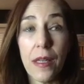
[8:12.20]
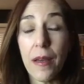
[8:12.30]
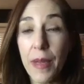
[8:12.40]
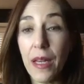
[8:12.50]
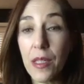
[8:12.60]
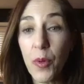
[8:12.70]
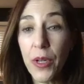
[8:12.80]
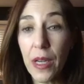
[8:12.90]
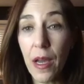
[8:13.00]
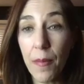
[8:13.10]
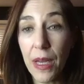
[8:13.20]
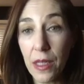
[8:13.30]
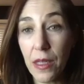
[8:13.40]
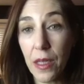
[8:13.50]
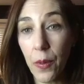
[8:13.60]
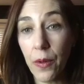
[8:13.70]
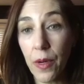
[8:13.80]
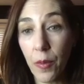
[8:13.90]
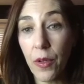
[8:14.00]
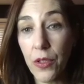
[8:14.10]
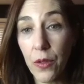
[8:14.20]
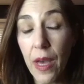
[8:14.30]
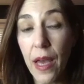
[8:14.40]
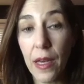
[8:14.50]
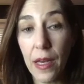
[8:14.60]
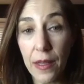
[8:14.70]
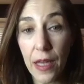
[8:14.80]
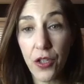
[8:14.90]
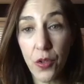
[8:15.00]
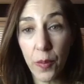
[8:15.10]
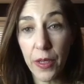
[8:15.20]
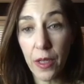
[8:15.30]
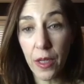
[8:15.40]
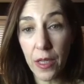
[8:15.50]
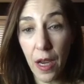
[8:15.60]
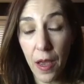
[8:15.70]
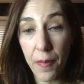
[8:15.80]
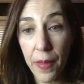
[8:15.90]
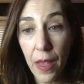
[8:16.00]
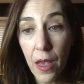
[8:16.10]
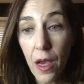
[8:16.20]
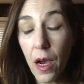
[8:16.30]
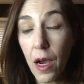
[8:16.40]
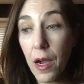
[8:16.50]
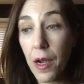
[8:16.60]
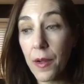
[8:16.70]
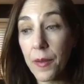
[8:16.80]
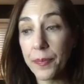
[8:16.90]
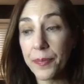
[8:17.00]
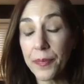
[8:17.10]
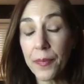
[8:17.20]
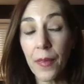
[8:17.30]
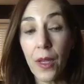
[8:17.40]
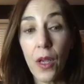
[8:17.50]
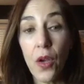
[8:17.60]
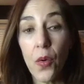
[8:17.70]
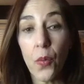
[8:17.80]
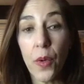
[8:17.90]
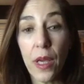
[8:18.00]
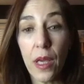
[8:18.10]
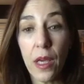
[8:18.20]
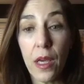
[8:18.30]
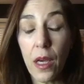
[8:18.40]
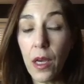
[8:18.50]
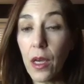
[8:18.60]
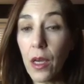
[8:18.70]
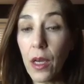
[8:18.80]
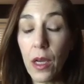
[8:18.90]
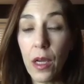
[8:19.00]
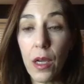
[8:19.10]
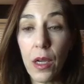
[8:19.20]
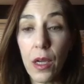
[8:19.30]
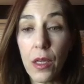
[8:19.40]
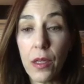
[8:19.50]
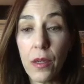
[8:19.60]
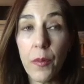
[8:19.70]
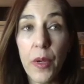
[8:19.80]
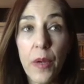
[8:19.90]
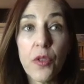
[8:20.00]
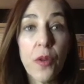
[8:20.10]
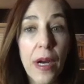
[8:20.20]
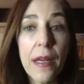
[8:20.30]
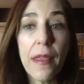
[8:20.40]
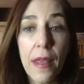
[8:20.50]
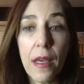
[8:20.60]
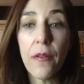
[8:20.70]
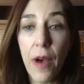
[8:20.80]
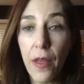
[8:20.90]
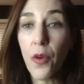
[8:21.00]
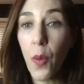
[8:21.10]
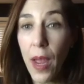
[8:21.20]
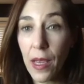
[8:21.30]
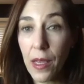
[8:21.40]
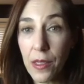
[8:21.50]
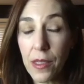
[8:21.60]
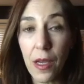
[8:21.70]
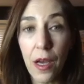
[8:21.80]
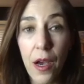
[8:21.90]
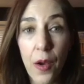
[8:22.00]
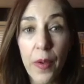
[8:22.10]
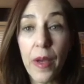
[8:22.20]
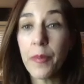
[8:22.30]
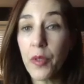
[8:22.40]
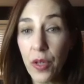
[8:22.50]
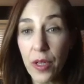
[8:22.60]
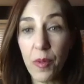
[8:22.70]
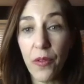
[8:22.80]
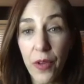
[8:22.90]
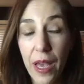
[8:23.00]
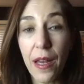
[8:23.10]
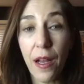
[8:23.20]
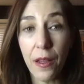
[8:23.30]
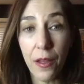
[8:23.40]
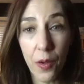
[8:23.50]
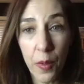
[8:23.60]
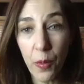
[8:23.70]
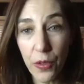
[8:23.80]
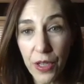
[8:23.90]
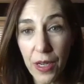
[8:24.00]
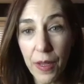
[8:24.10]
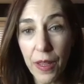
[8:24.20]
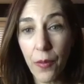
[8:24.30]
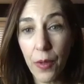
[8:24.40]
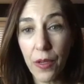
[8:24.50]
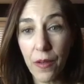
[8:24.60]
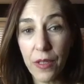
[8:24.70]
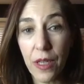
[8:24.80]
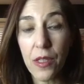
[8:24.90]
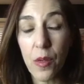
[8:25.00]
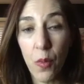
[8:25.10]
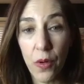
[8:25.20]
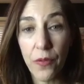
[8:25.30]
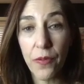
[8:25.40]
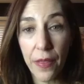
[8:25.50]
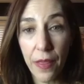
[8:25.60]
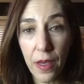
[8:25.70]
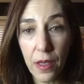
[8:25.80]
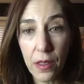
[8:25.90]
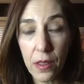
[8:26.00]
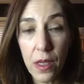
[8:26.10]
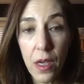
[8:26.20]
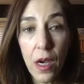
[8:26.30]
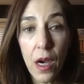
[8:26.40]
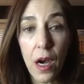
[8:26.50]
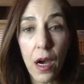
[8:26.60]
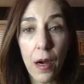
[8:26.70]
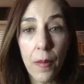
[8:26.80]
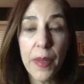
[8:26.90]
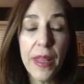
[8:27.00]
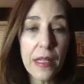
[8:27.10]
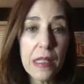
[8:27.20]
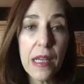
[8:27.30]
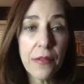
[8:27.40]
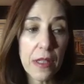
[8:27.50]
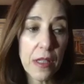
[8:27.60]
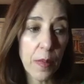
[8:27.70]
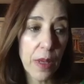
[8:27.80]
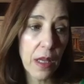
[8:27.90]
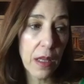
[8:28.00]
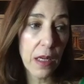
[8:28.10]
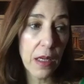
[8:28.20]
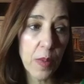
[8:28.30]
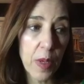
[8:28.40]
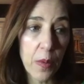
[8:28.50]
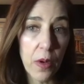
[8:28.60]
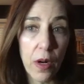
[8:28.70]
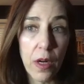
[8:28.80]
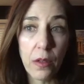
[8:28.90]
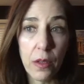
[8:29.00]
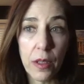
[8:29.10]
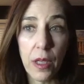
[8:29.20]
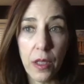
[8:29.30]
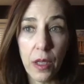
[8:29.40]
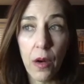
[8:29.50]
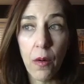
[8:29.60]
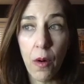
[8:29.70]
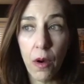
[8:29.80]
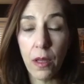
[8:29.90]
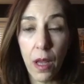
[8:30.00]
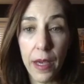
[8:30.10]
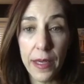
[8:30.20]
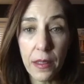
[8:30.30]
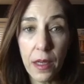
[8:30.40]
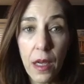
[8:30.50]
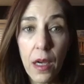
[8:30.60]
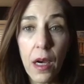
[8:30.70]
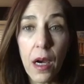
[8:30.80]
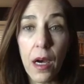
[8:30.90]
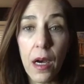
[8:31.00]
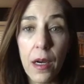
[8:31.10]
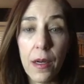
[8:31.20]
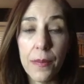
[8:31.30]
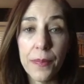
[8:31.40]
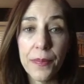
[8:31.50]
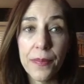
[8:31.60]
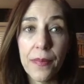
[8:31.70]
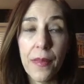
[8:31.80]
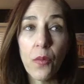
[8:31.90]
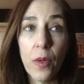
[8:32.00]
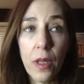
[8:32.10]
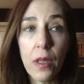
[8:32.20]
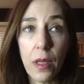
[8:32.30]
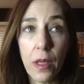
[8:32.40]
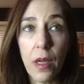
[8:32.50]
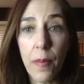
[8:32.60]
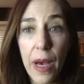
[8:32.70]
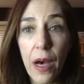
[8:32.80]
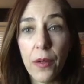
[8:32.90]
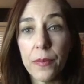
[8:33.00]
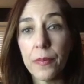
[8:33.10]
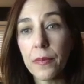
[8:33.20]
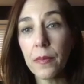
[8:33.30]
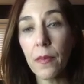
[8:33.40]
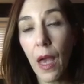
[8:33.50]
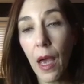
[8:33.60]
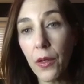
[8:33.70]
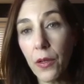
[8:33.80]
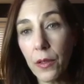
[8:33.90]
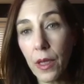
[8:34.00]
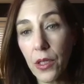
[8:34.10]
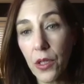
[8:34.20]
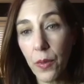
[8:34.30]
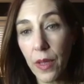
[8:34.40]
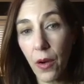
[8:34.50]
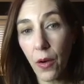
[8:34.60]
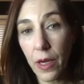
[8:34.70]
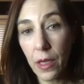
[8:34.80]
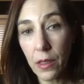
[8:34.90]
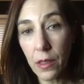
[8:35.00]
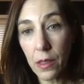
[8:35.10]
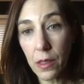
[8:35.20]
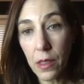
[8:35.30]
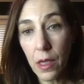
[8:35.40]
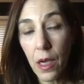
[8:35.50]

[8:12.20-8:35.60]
i mean it's pretty amazing that we were able to do that in that short period of time um, we you know, we were trying to think of other ways um, trust me if we had a little bit more time i think we could have done some more fun things um, but that's definitely something that as people are looking to go online um, really thinking about how you're engaging with that audience